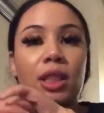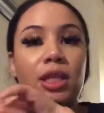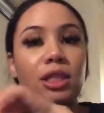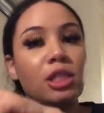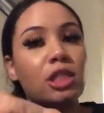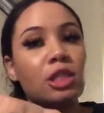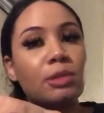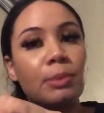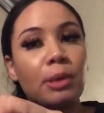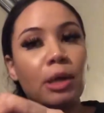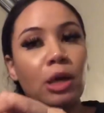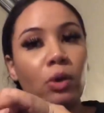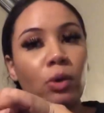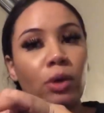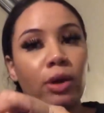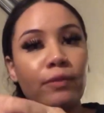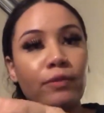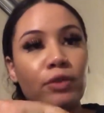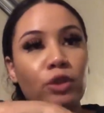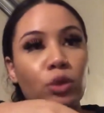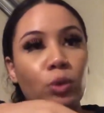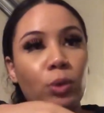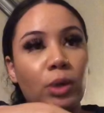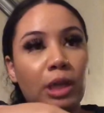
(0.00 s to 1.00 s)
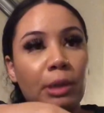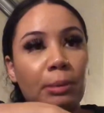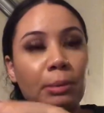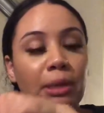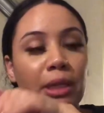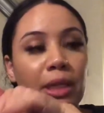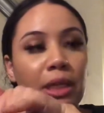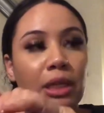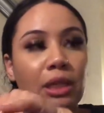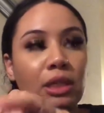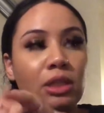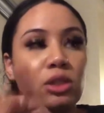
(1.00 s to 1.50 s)
This has been going for 20
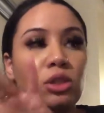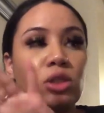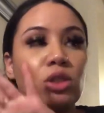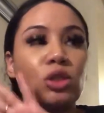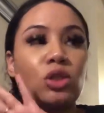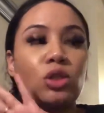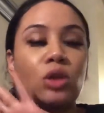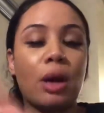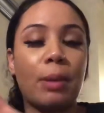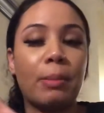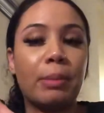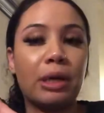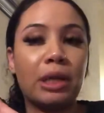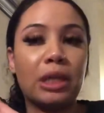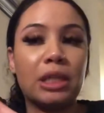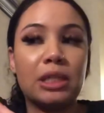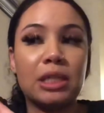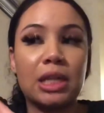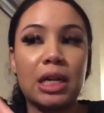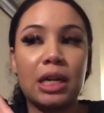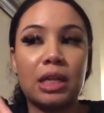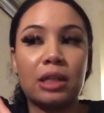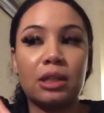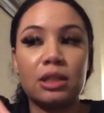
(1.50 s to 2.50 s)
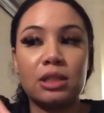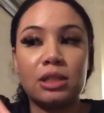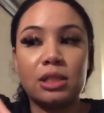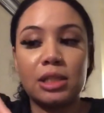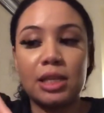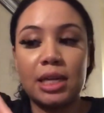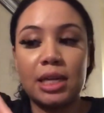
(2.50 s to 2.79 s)
minutes, so I'm gonna need to edit this